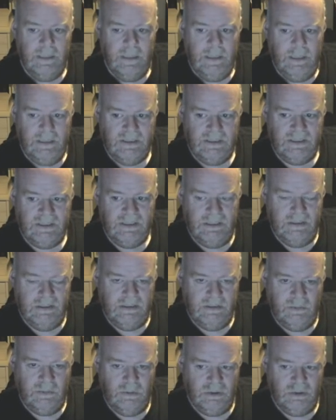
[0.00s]
I
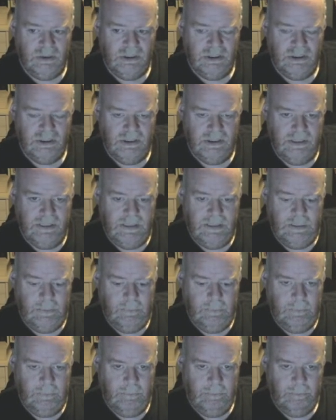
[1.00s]
started watching
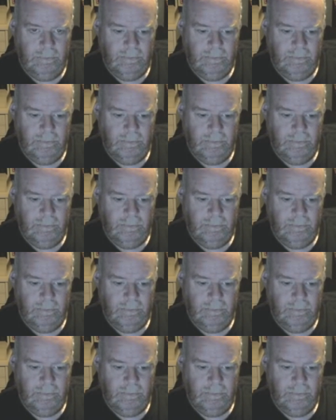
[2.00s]
Harry